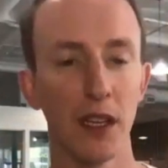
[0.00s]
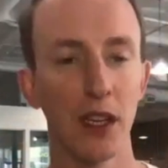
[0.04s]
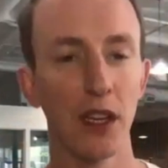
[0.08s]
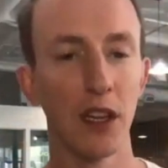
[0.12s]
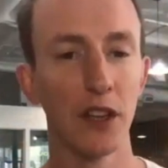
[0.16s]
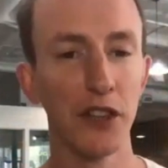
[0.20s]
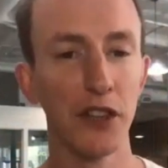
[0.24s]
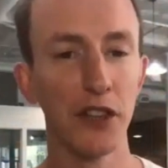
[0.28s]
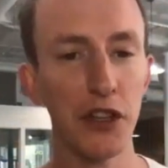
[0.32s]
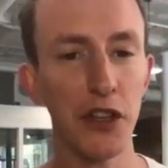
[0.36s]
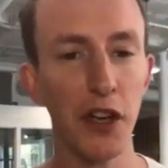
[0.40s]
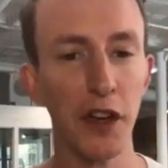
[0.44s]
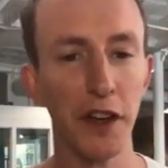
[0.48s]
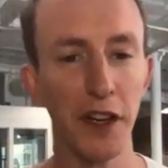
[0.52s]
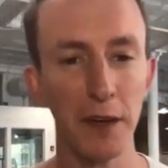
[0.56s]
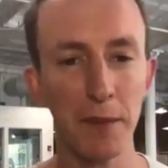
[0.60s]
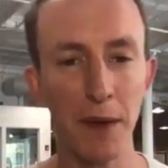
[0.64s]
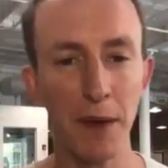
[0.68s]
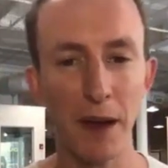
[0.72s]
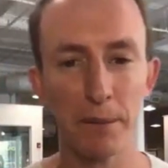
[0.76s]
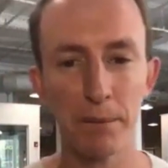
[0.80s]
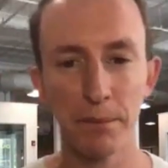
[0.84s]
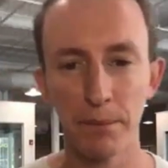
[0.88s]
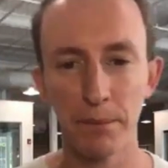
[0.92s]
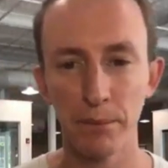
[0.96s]
So you're you talking could,
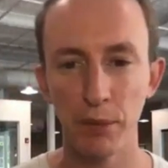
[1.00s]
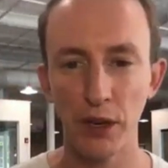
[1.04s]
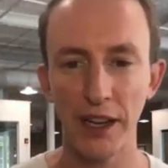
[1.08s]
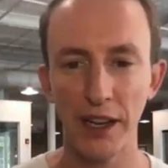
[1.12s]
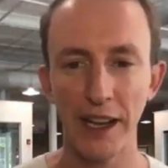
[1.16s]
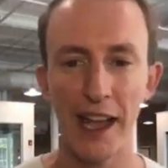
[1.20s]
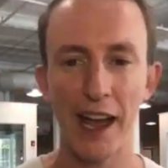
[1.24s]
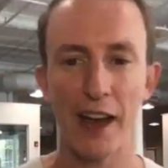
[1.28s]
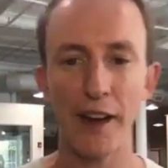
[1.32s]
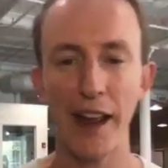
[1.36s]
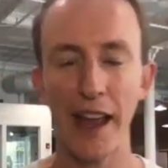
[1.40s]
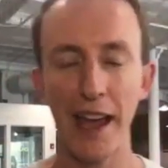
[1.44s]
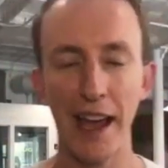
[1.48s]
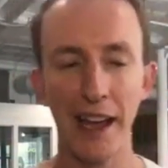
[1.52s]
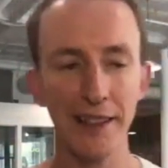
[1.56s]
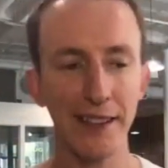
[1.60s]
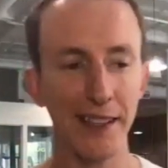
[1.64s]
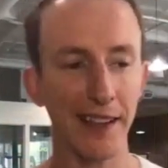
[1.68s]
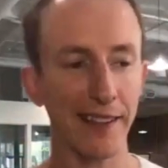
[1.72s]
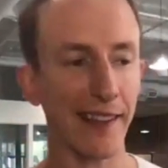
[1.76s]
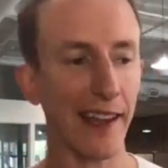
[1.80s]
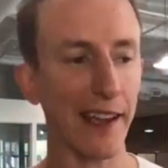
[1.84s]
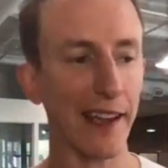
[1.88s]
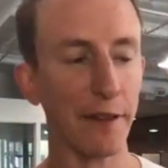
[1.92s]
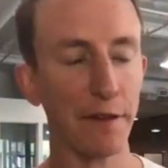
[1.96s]
about putting out ads on
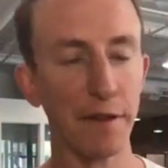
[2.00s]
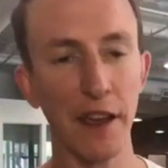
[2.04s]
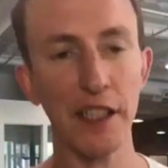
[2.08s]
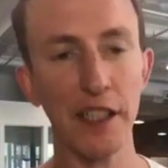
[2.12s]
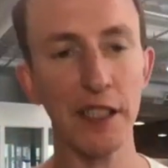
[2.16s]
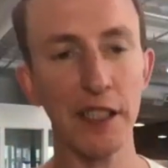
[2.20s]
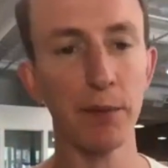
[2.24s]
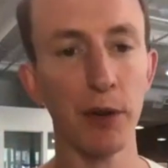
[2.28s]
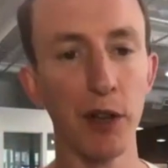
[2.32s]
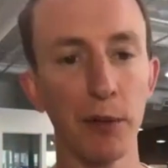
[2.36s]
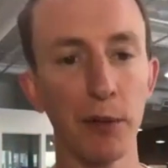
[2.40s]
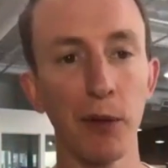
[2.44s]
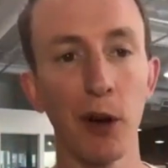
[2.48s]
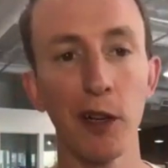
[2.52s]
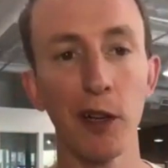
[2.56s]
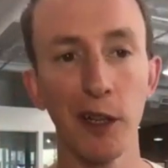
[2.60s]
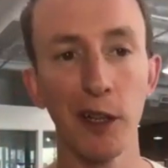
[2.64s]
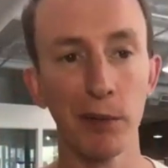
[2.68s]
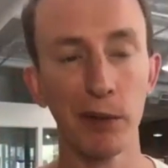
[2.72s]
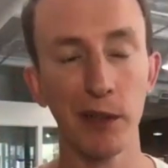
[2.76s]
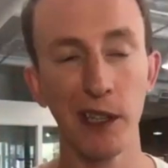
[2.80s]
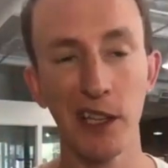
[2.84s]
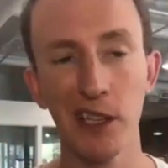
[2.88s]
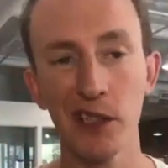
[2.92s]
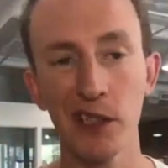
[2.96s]
like Facebook
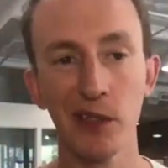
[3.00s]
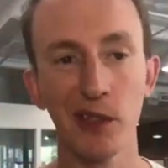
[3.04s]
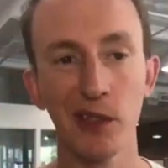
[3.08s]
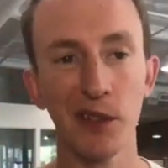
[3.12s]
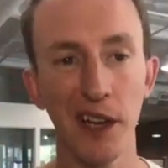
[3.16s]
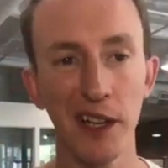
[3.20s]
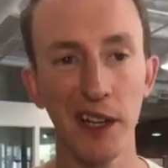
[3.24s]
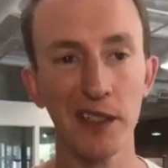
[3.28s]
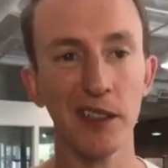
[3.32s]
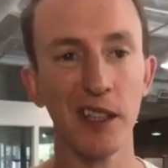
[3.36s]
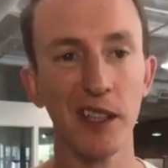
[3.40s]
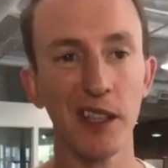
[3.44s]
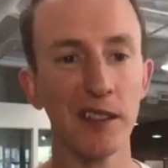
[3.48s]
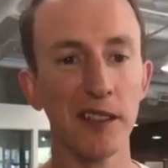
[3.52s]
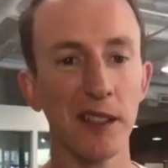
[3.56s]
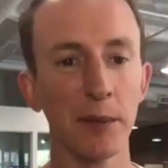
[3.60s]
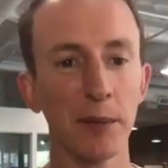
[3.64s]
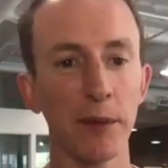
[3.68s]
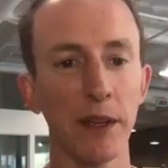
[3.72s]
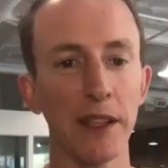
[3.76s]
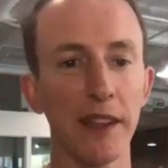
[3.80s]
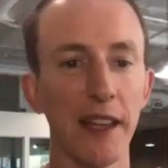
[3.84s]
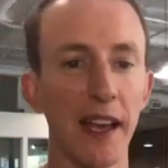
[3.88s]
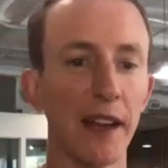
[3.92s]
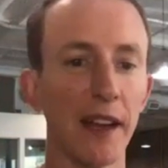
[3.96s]
Marketplace or Craigslist, something
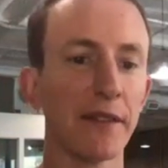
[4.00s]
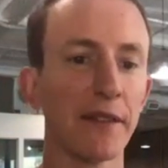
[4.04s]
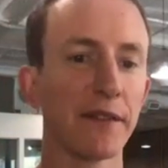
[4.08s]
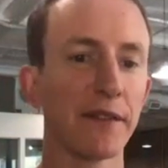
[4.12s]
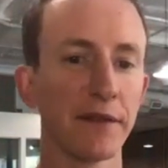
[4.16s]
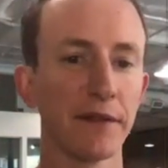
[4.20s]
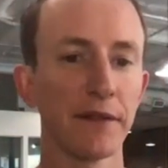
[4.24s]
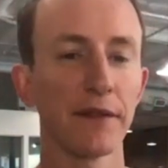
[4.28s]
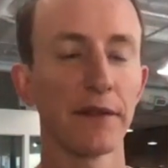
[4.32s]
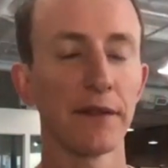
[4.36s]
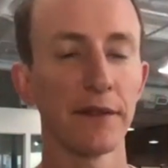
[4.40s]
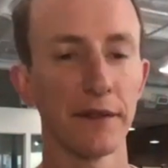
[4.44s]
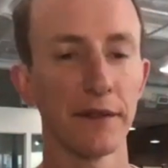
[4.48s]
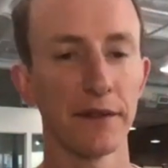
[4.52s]
like that. You